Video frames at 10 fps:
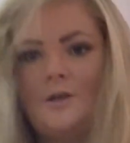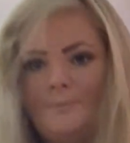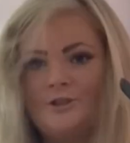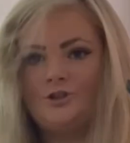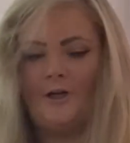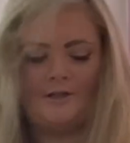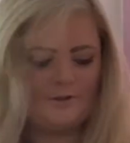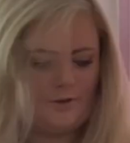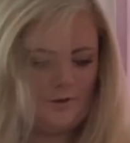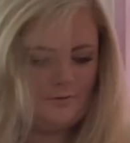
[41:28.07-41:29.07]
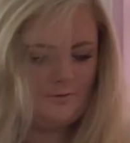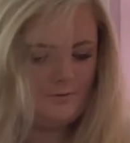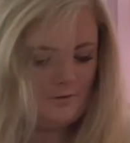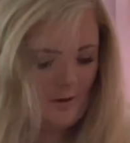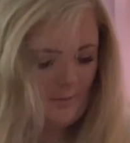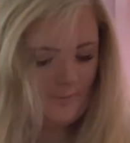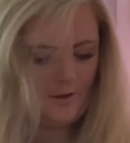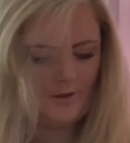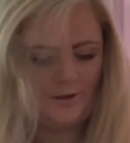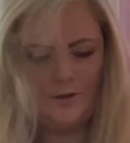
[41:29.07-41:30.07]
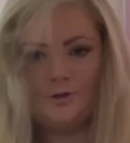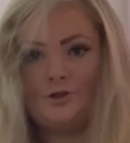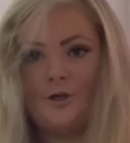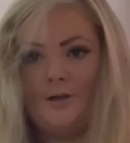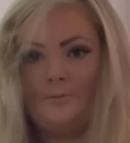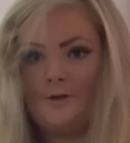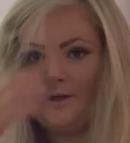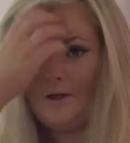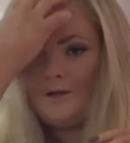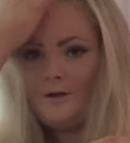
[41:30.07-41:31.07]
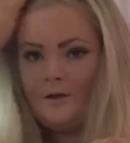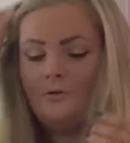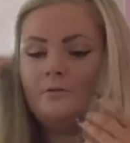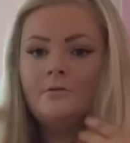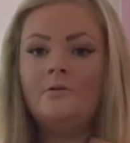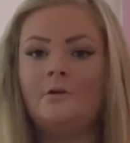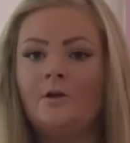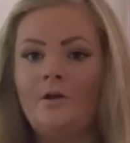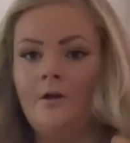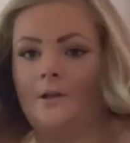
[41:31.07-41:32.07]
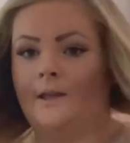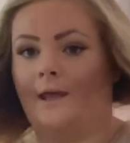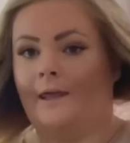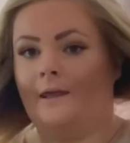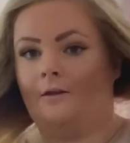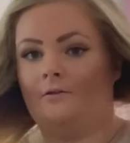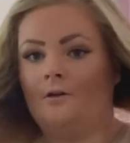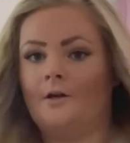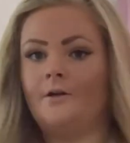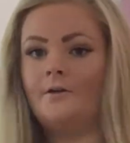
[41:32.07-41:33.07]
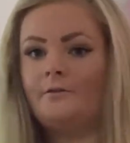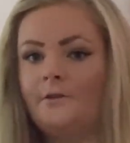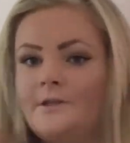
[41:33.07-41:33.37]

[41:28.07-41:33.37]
my straighteners on. I'm gonna straighten my hair now. They're in, I don't know if you can